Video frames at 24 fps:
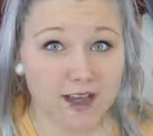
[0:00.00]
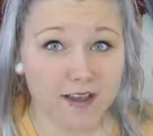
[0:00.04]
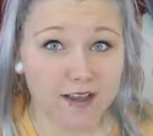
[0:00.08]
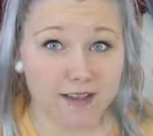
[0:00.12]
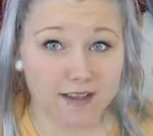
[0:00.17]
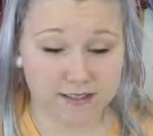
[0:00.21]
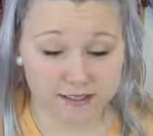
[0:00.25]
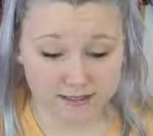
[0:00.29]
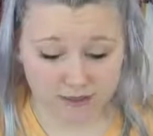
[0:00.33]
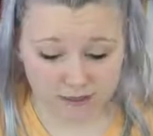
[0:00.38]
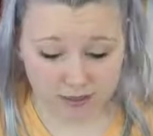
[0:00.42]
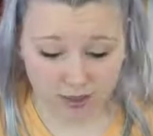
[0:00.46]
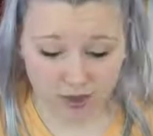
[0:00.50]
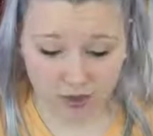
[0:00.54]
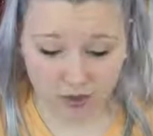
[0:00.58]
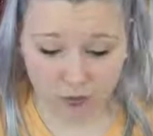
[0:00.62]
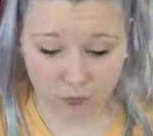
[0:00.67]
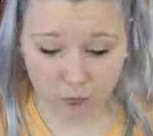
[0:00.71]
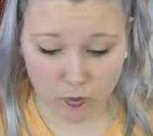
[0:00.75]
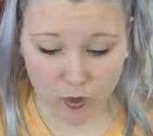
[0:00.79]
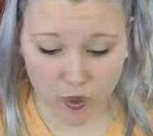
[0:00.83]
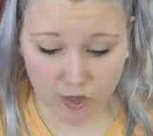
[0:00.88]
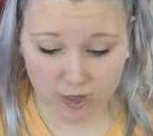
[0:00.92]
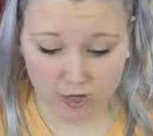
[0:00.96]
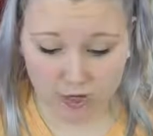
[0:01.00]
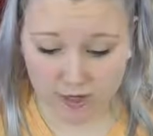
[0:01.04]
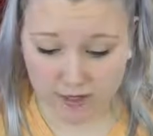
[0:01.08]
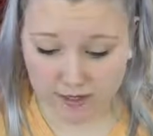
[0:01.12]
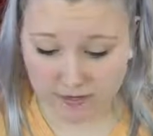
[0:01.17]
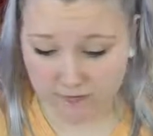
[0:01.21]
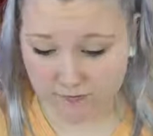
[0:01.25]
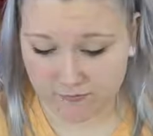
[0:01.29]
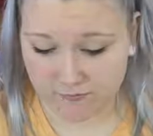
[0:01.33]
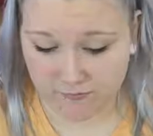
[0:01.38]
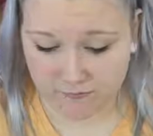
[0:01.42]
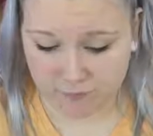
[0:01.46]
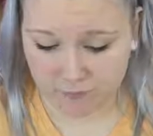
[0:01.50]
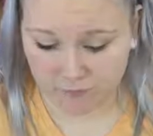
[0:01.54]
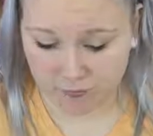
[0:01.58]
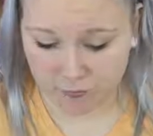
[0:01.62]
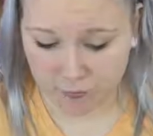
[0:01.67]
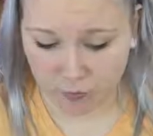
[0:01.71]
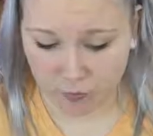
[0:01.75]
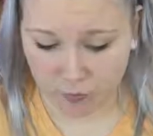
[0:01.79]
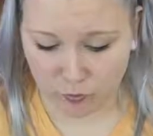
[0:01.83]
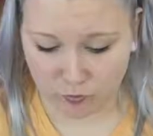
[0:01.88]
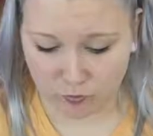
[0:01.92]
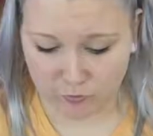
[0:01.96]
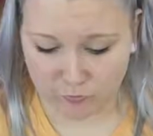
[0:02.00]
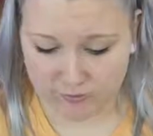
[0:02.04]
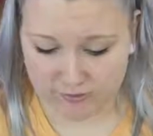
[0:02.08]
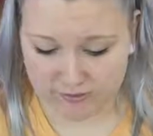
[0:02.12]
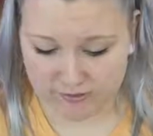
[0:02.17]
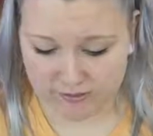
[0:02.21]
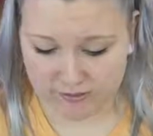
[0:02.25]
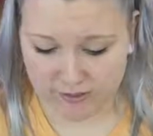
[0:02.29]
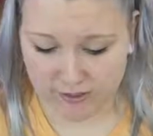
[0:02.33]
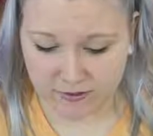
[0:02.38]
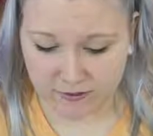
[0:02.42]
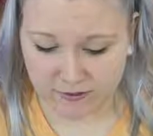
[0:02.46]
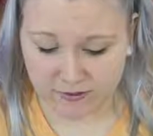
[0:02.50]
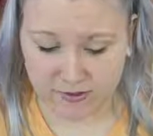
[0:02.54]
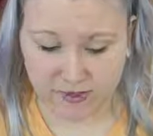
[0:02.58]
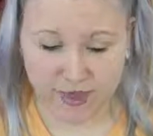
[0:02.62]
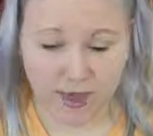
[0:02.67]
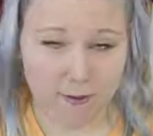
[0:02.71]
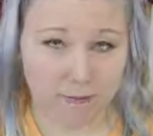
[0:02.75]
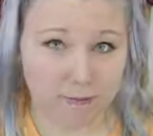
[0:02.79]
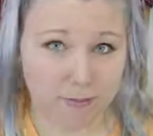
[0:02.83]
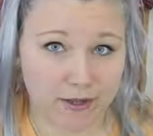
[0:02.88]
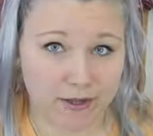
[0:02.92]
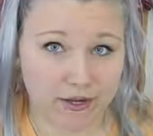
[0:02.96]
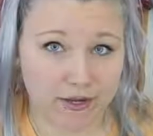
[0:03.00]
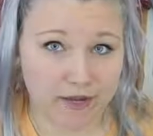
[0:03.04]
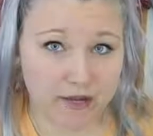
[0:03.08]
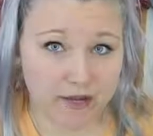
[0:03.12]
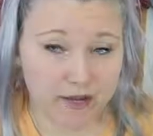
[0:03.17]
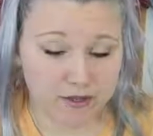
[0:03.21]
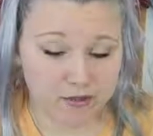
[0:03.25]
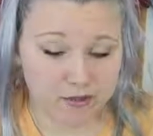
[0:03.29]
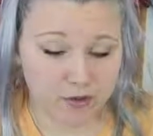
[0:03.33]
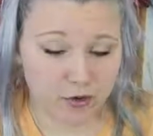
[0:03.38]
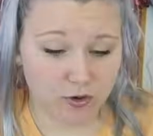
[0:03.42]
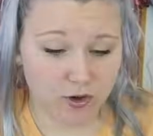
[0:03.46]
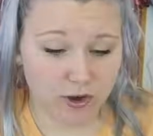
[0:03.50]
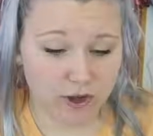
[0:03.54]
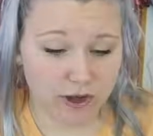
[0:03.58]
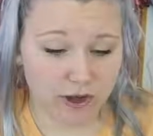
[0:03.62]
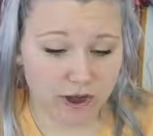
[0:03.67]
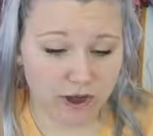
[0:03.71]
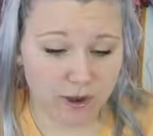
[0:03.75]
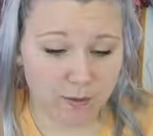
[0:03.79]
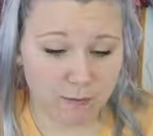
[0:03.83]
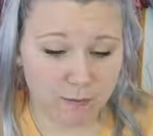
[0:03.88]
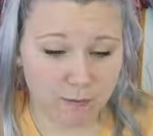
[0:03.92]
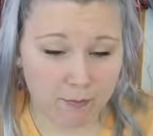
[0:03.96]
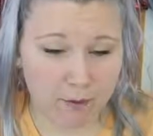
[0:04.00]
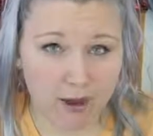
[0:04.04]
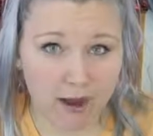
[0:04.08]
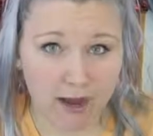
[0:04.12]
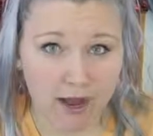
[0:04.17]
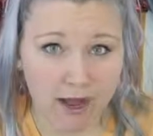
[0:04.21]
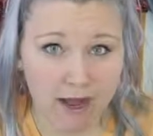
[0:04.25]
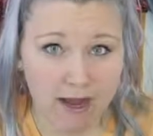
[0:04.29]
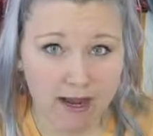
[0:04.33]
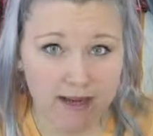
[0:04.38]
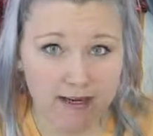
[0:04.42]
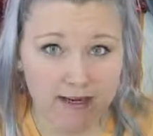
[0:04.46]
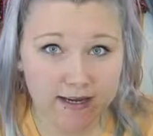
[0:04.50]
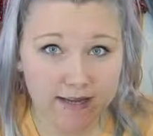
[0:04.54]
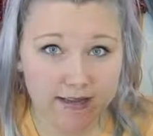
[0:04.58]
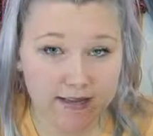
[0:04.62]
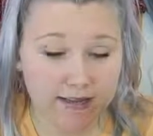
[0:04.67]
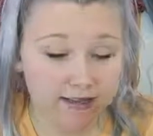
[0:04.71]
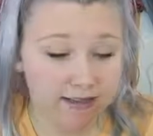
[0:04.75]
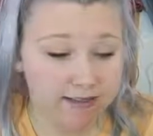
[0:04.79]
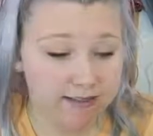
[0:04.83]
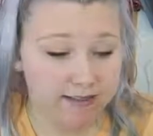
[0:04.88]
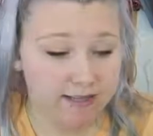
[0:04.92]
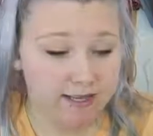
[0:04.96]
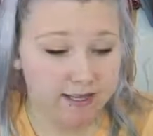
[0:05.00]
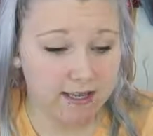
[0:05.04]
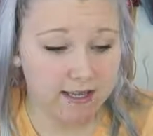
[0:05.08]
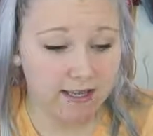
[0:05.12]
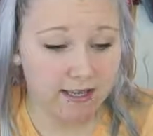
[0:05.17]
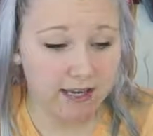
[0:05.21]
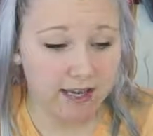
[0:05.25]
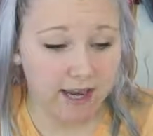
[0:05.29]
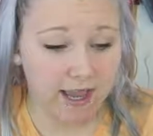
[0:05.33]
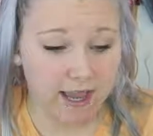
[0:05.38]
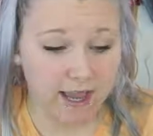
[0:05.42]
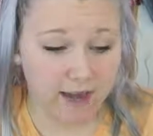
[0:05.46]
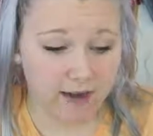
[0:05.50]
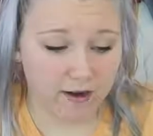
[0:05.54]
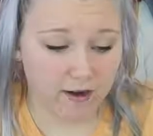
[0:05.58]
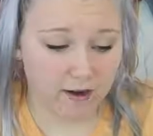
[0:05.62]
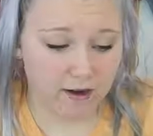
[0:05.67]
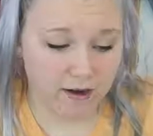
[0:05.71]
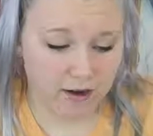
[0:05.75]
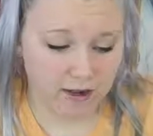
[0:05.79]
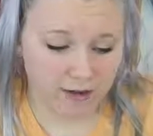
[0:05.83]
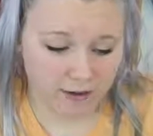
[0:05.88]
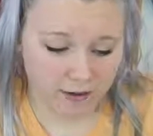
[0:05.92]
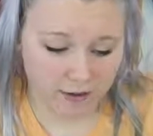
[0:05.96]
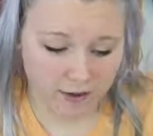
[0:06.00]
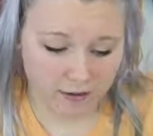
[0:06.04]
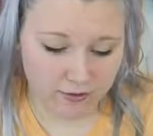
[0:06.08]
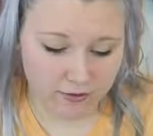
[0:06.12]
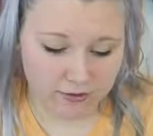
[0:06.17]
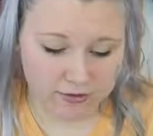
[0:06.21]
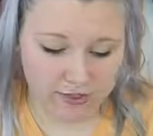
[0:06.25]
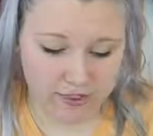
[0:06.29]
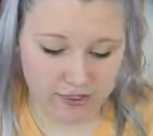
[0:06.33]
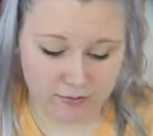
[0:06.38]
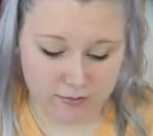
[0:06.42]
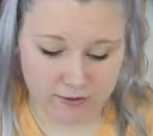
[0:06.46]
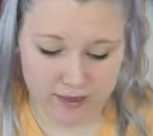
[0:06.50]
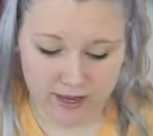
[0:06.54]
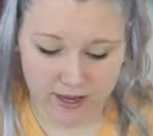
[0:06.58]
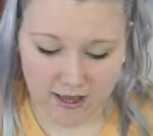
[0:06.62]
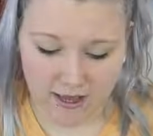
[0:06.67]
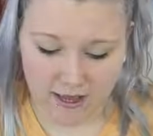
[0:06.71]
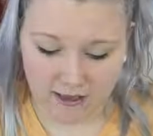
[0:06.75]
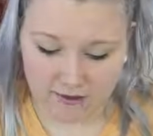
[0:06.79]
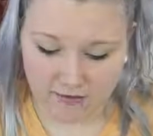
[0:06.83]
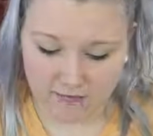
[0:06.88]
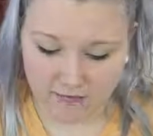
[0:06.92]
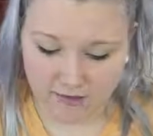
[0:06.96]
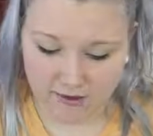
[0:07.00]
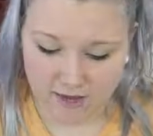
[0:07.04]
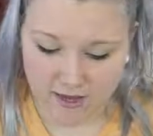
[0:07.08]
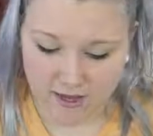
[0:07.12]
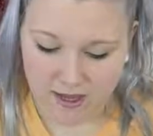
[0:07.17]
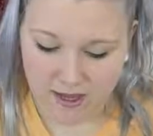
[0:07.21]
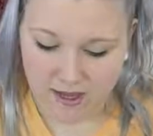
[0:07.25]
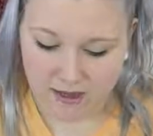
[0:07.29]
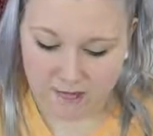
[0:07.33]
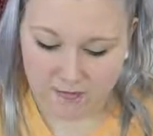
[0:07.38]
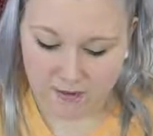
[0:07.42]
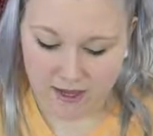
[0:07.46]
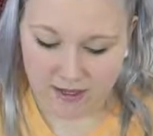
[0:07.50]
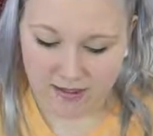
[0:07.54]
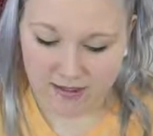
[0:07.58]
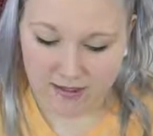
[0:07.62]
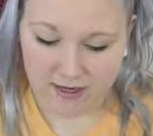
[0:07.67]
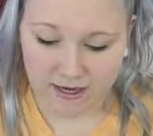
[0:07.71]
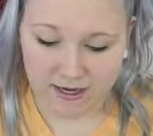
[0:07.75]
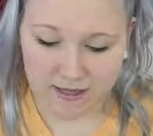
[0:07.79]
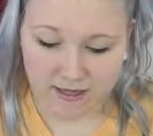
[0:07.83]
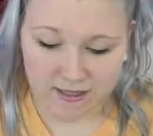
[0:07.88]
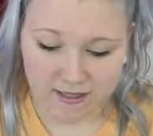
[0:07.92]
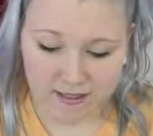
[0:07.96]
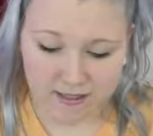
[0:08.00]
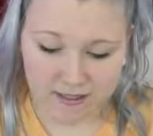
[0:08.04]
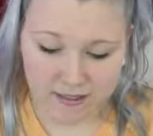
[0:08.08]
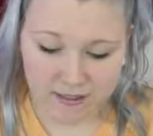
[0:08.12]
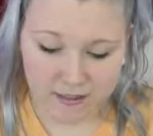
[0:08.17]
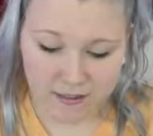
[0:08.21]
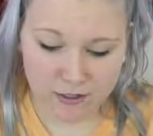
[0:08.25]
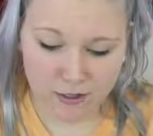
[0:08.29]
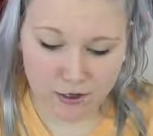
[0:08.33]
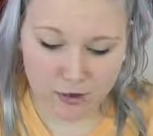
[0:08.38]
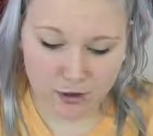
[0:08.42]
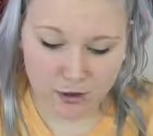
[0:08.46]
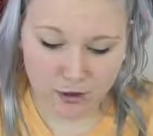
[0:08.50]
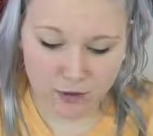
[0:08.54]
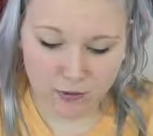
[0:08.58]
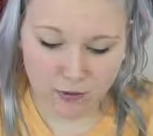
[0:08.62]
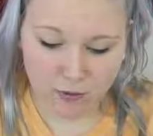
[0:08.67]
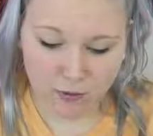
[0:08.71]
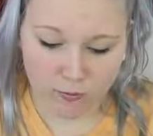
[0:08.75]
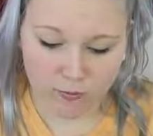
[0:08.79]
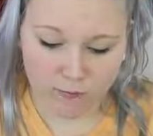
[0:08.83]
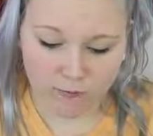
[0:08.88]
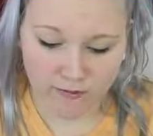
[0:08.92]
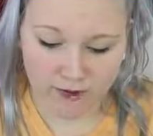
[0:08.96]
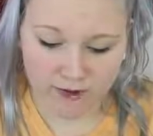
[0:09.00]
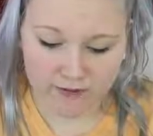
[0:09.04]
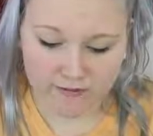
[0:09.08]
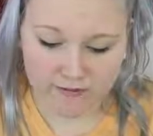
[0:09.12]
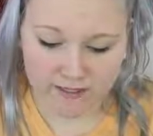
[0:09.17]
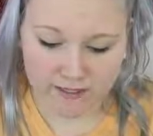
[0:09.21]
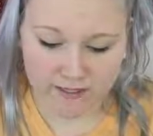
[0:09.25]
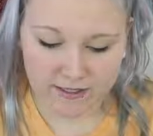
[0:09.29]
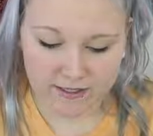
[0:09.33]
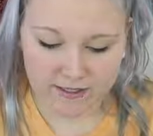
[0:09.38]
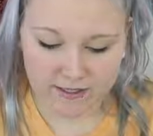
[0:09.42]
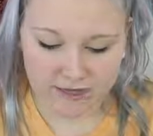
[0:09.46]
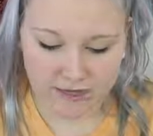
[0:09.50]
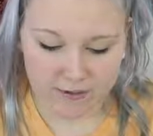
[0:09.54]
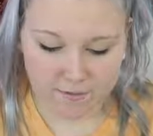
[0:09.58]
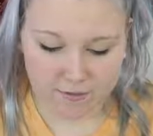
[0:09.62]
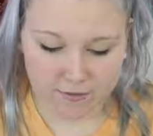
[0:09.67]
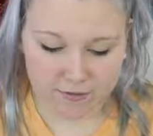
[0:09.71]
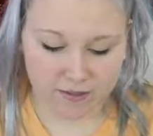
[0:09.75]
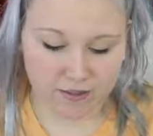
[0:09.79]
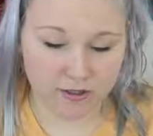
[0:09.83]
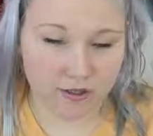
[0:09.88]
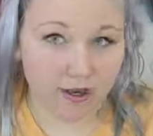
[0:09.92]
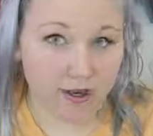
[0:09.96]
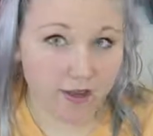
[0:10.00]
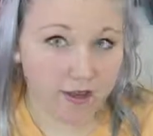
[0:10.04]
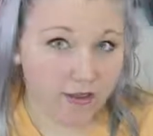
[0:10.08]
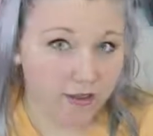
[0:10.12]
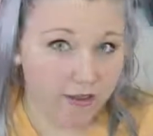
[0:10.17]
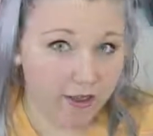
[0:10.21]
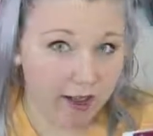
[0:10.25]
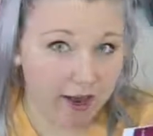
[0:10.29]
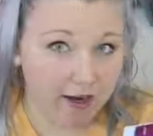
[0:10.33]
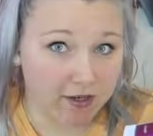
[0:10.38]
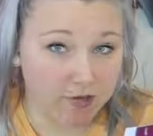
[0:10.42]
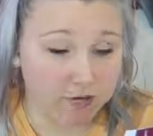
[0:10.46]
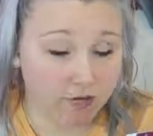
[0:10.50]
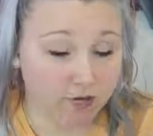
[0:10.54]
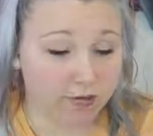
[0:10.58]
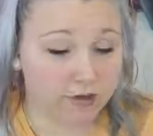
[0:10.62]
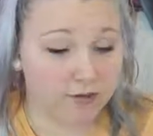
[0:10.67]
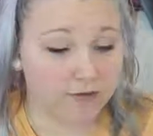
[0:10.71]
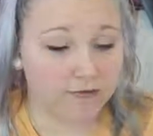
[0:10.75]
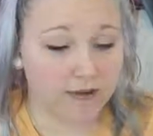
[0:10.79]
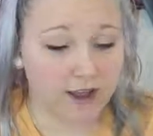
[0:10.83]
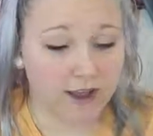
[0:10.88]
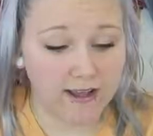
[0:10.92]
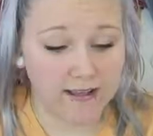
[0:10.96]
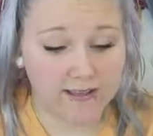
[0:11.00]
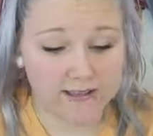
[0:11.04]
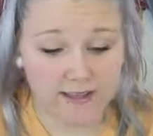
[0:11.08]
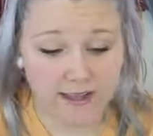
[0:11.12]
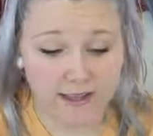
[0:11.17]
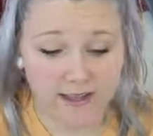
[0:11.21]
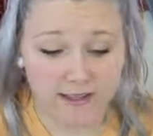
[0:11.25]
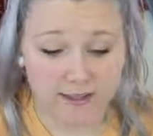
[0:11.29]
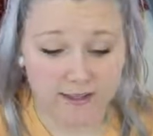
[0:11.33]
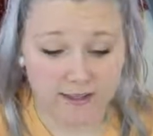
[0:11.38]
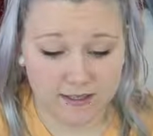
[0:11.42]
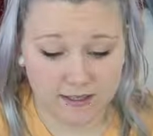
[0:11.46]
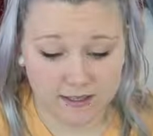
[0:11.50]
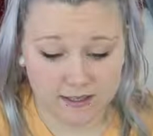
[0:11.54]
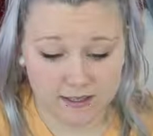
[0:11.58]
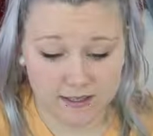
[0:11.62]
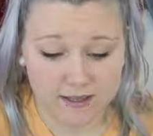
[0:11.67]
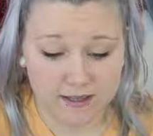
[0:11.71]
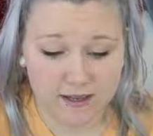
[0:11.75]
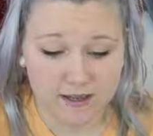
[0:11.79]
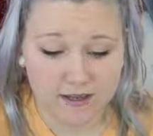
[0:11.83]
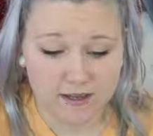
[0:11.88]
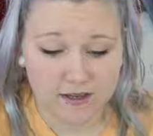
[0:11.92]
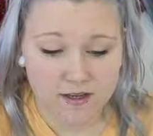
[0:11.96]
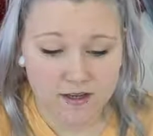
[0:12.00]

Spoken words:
because it's an all-in-one and for multiple reasons other than that. But so behind this layer, and it looks like we have a magnetic Ego or 510 adapter, the actual device, and the